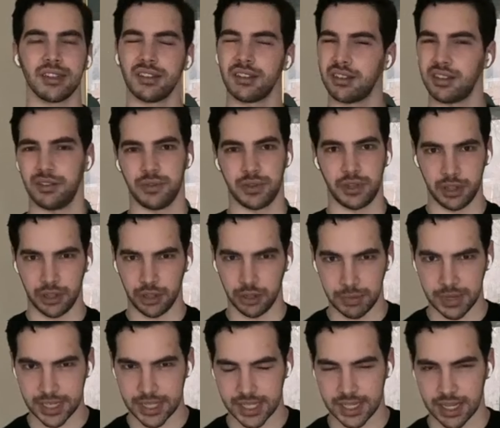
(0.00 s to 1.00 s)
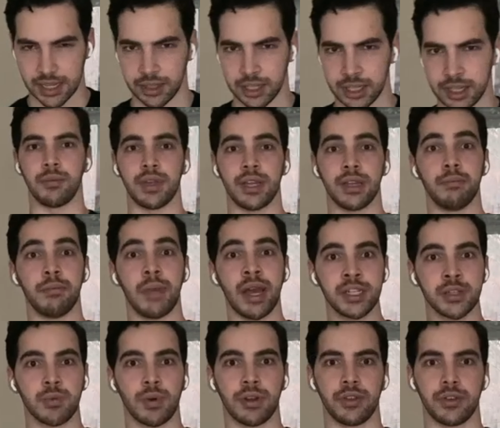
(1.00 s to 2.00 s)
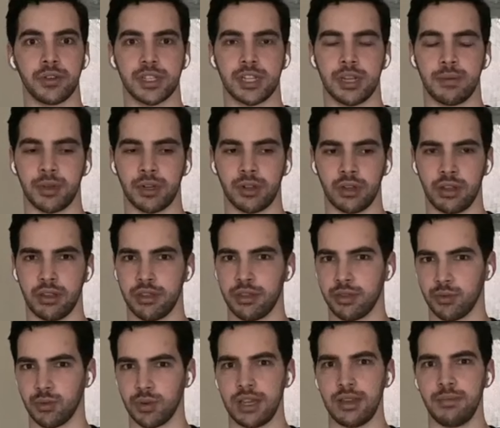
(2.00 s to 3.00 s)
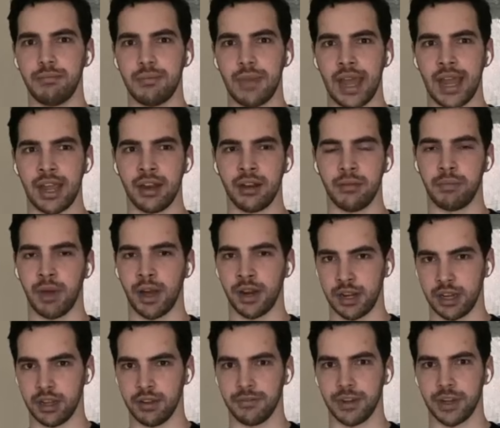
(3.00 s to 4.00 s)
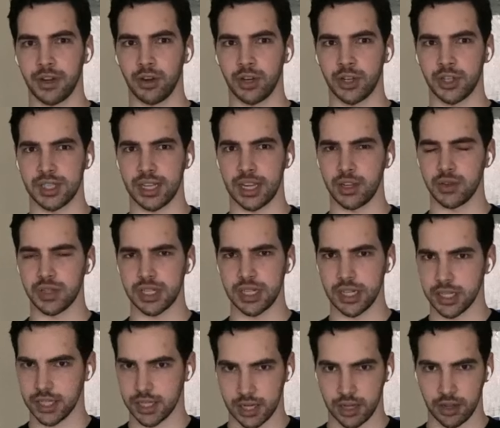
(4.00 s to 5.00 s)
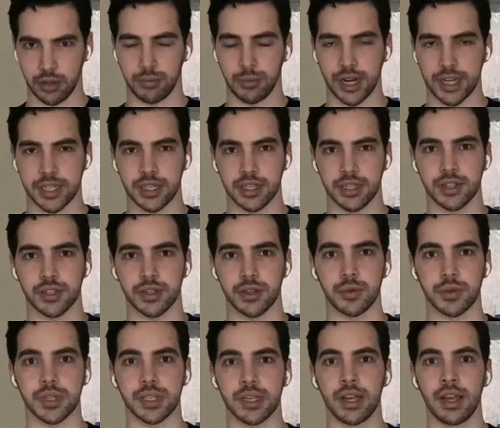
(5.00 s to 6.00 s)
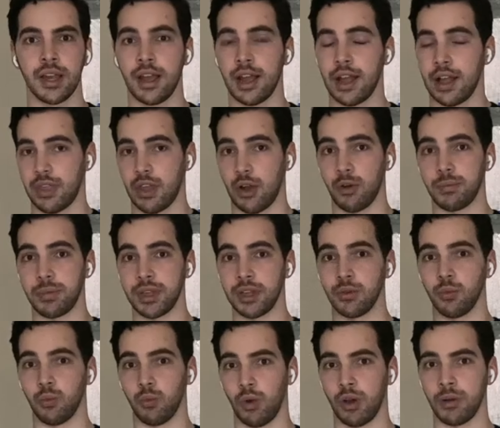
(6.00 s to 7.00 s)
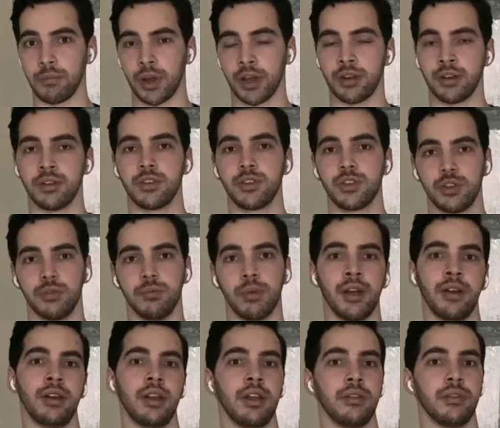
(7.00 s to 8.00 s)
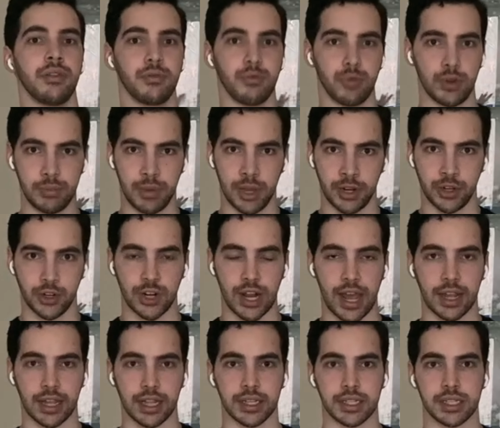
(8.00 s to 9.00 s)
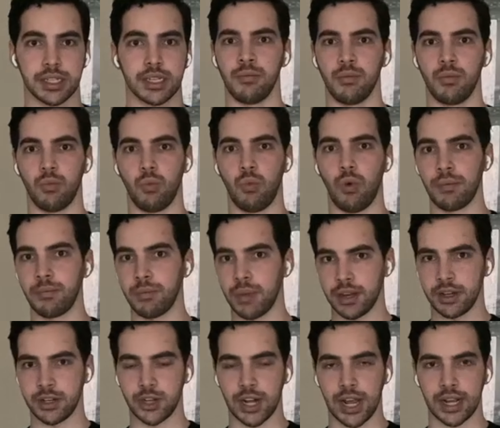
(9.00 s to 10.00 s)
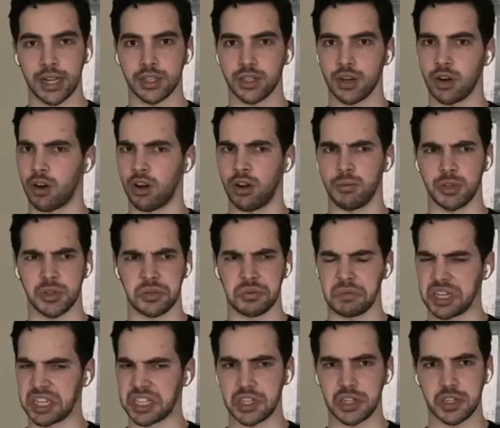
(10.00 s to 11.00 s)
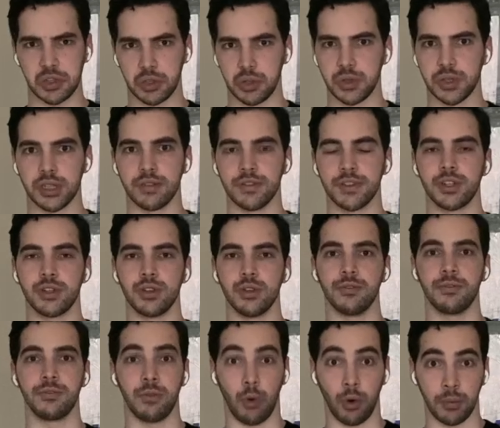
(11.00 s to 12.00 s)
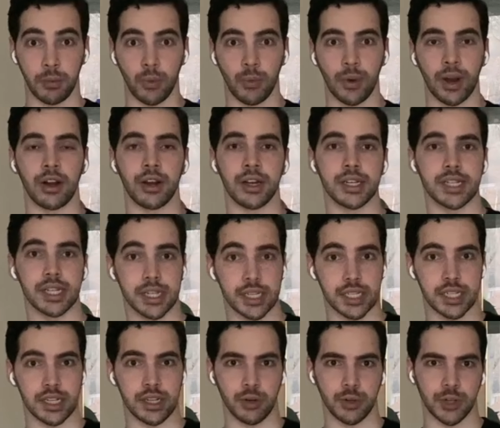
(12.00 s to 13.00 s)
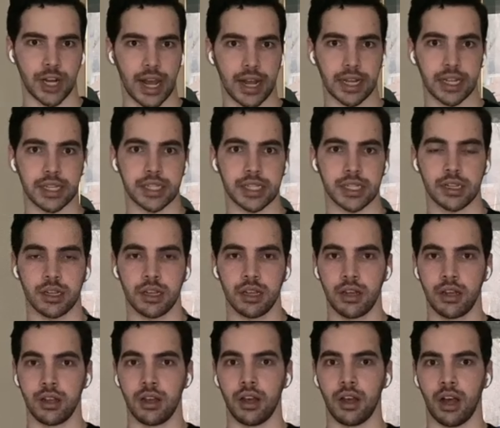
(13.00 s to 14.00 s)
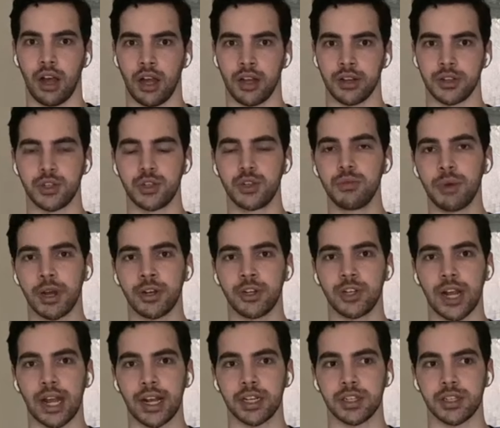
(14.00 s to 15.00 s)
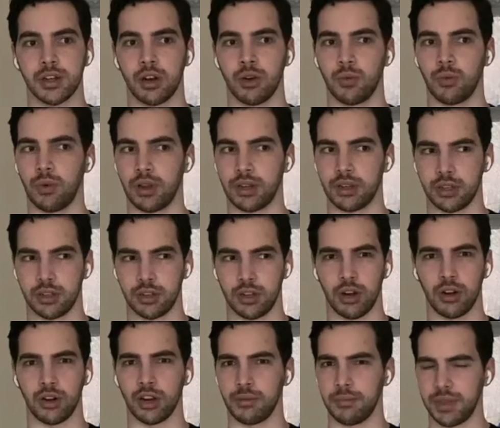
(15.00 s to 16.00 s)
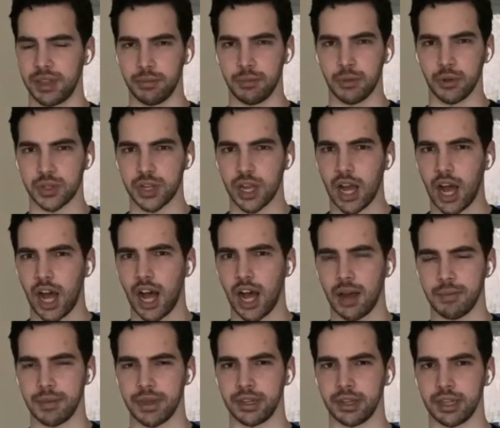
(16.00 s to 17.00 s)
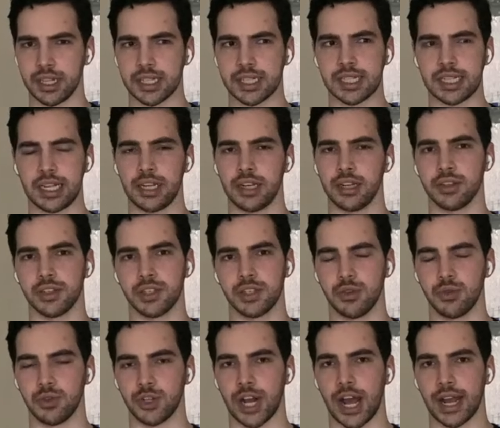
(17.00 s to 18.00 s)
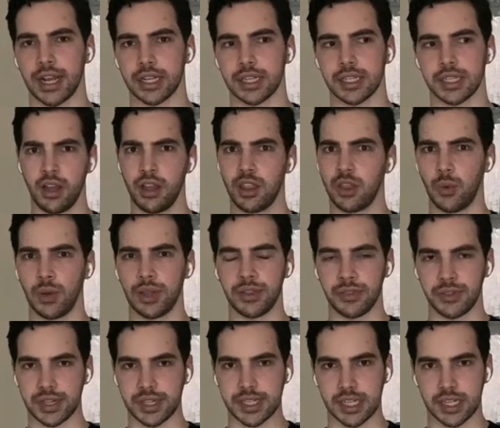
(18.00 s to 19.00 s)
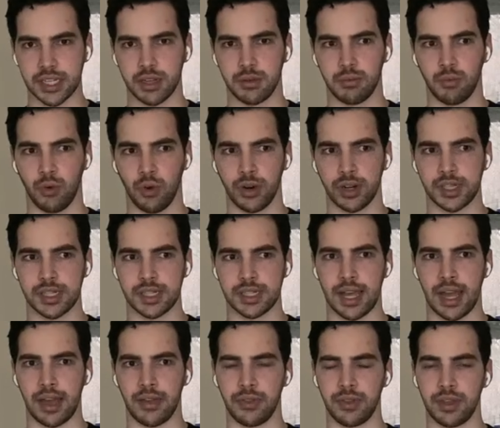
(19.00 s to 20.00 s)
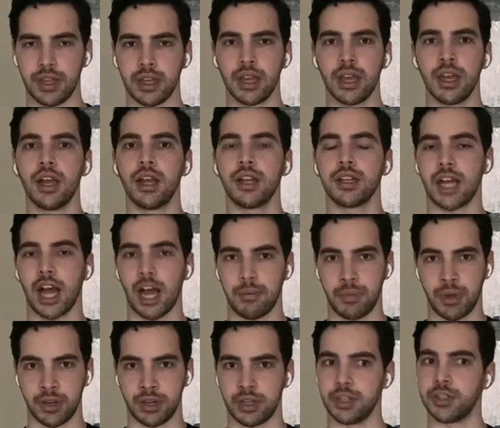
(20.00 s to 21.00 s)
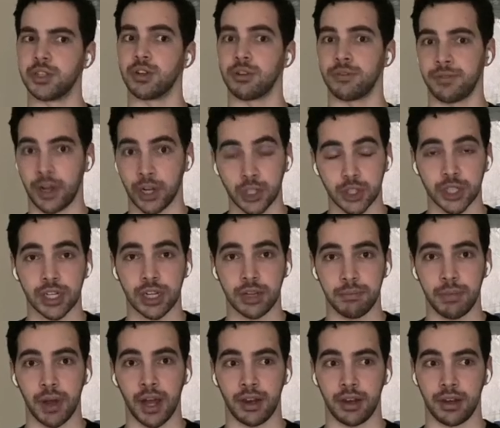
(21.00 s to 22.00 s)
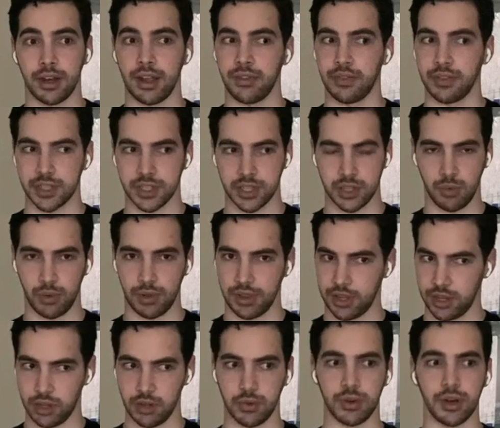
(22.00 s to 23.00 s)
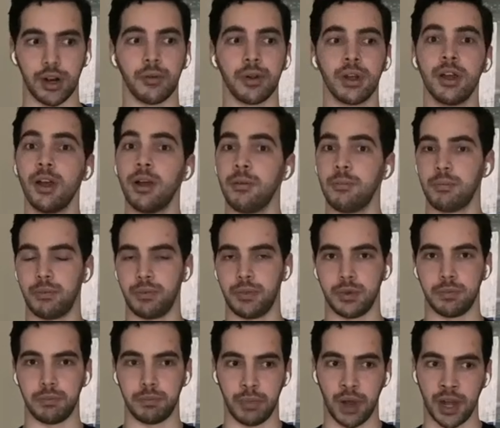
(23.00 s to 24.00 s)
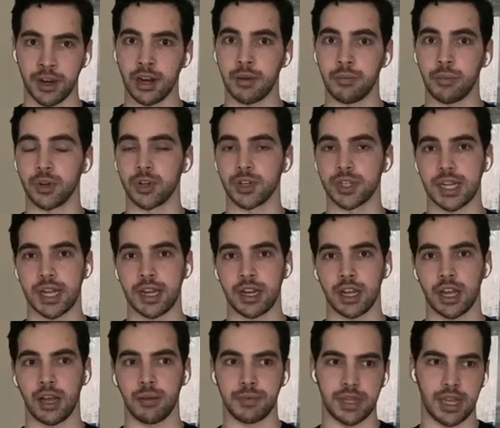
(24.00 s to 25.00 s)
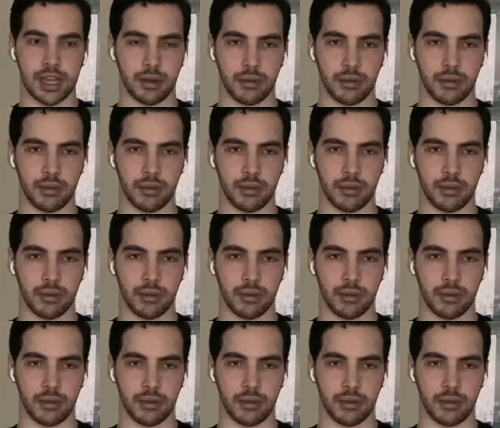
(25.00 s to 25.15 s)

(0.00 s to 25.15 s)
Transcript: even a little bit silly. In menswear, there's typically 3 main buttoning configurations that you see in single-breasted suits. That would be 1-button, 2-button, and 3-button jackets. 1-button jackets are almost exclusive to formal wear and tuxedo jackets. 2-button jackets are what are going to be the most commonly seen suit jackets. The way that this system works is that the top button is your functioning button, and this is the one that you button up when you're standing up, take it